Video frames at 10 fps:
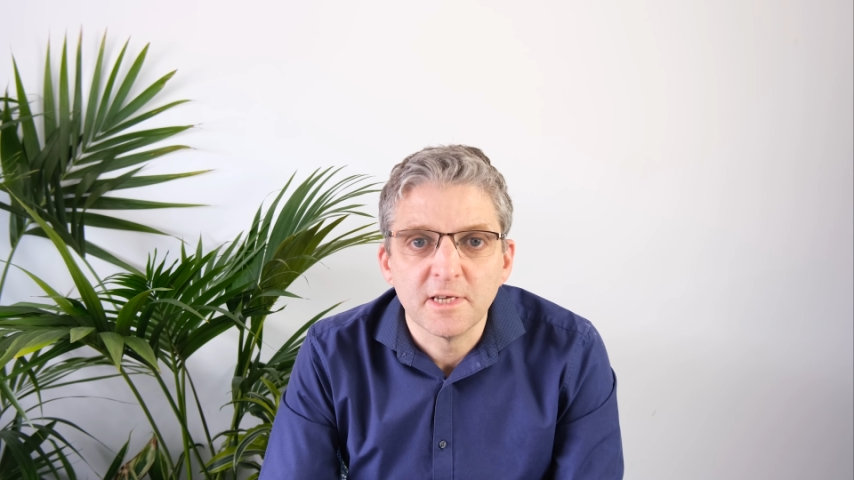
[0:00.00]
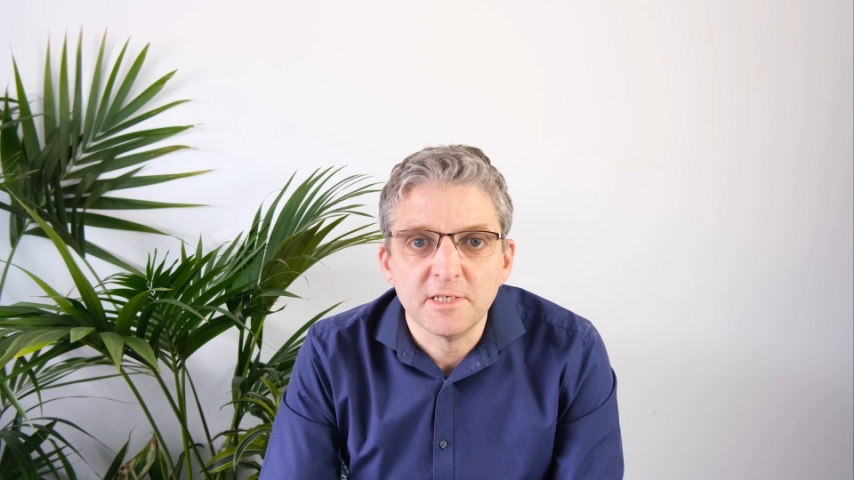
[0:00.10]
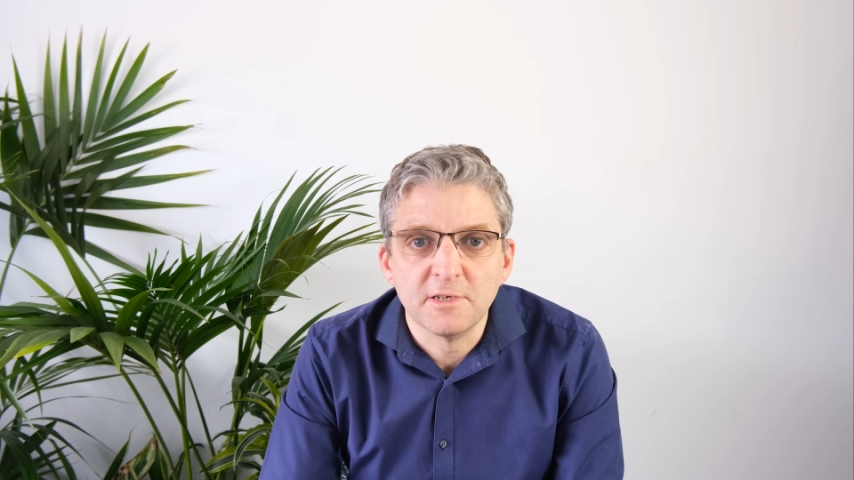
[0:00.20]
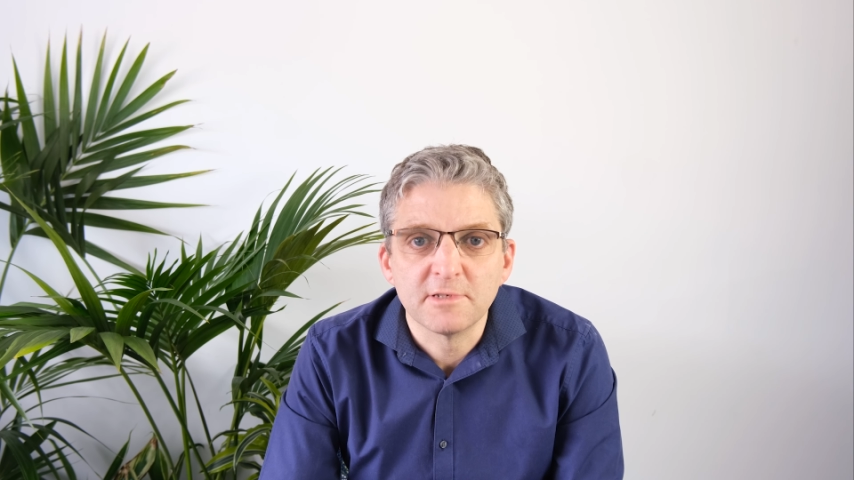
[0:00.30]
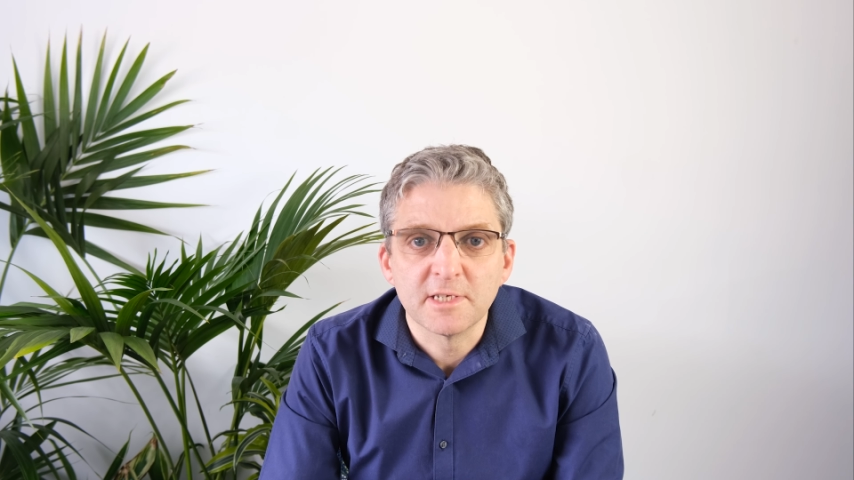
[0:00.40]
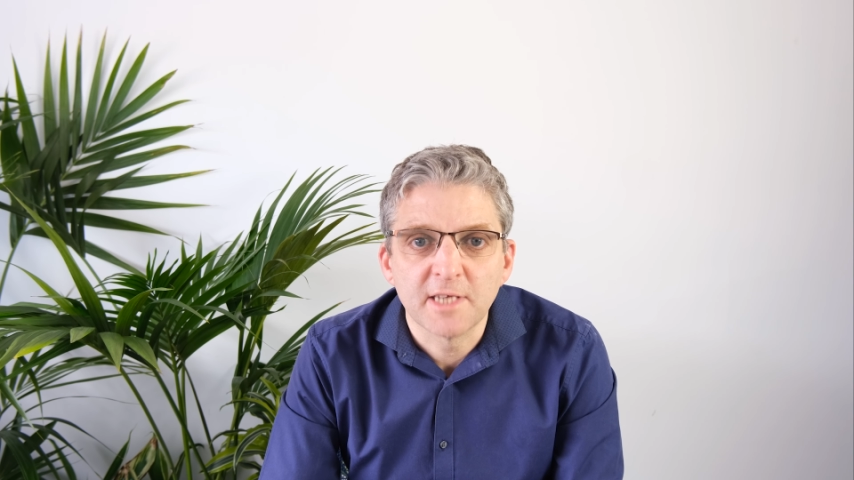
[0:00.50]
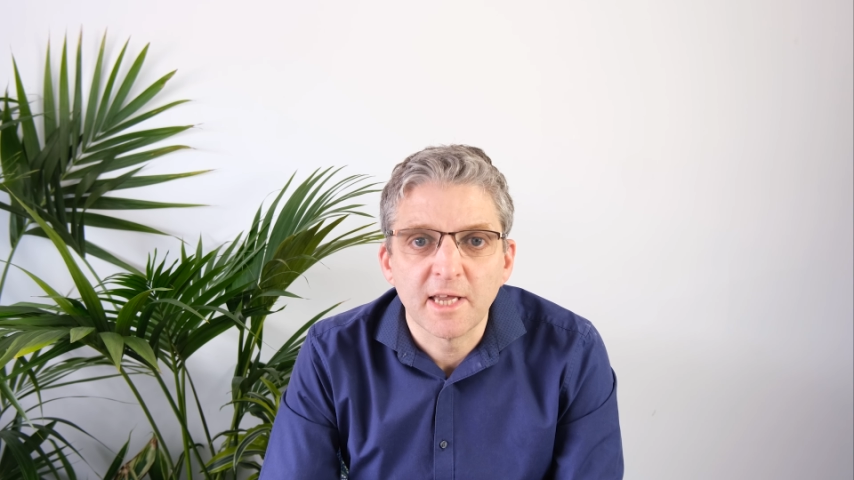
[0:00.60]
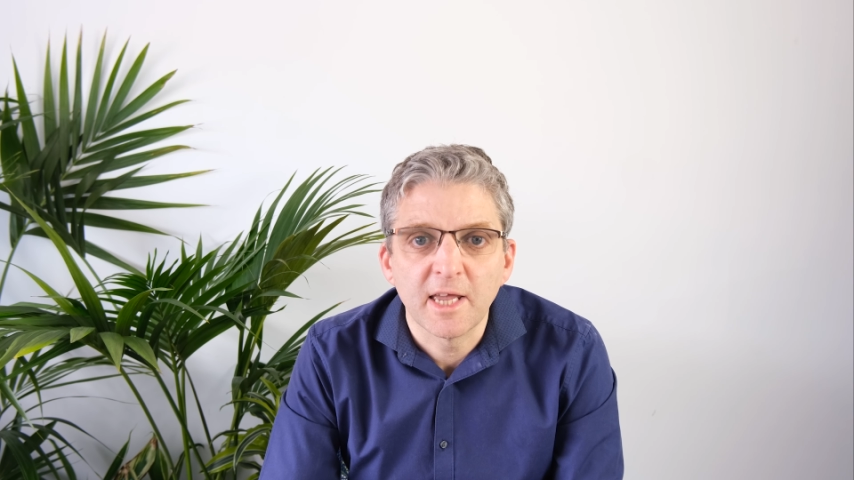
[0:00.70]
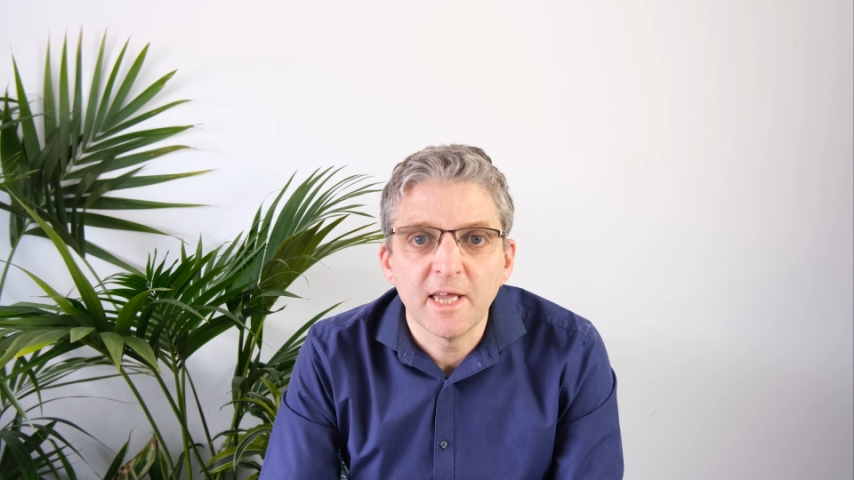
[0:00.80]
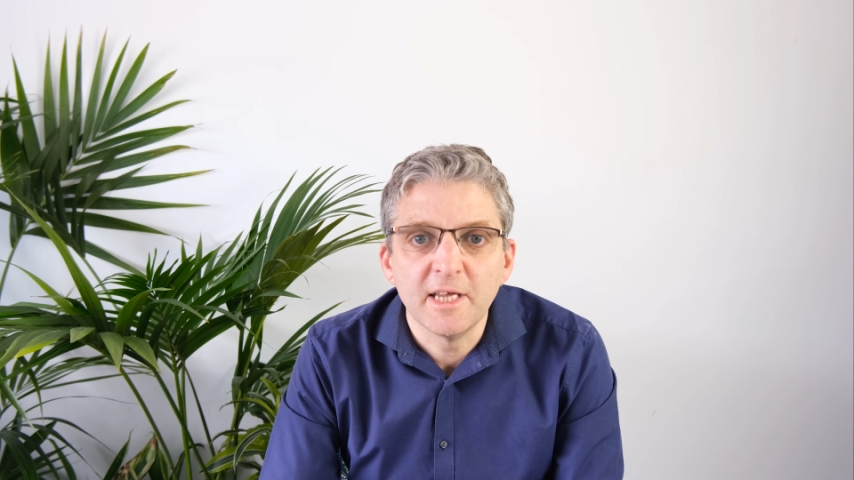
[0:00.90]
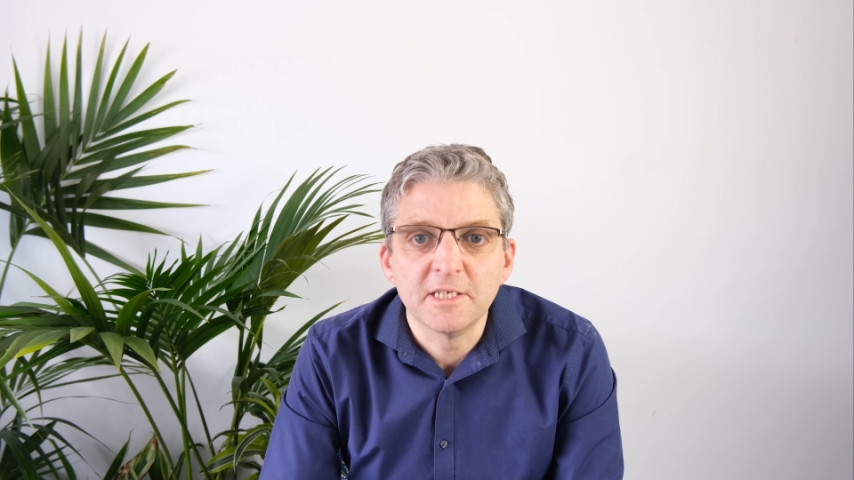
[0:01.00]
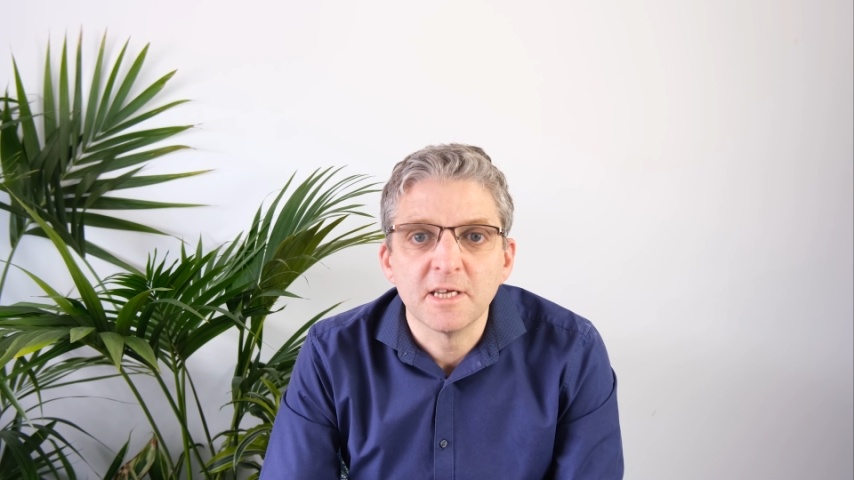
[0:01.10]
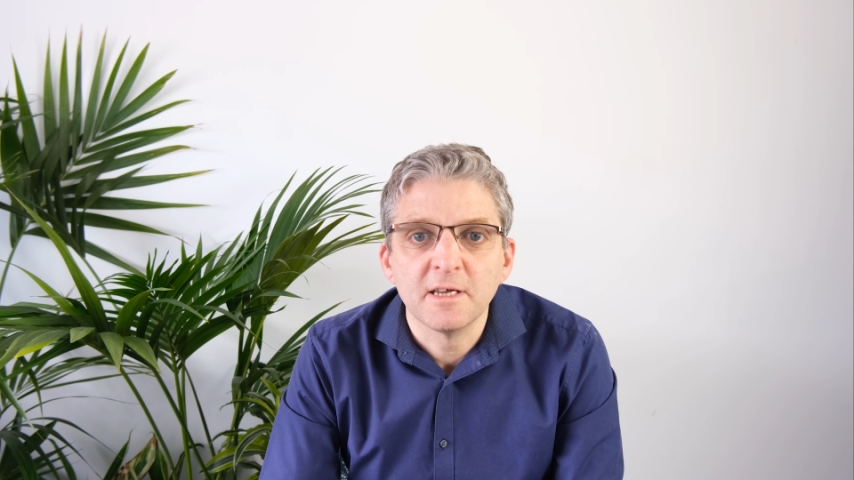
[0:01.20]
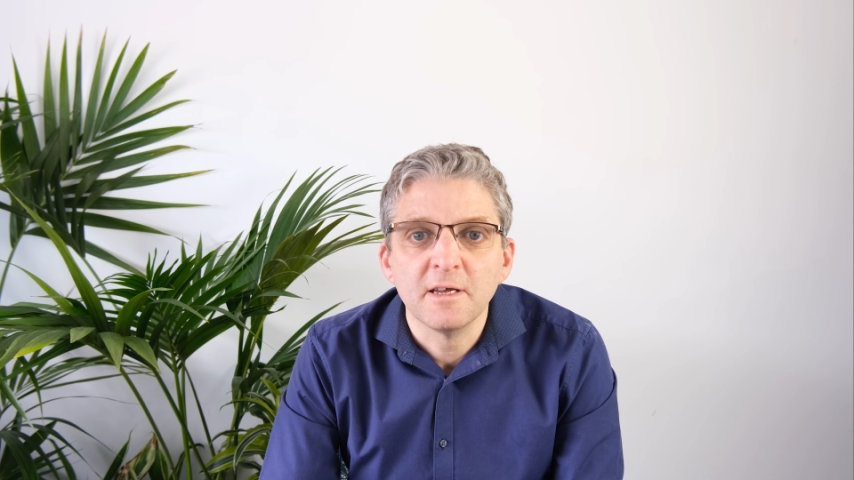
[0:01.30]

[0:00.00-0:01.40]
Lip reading: is used to take heat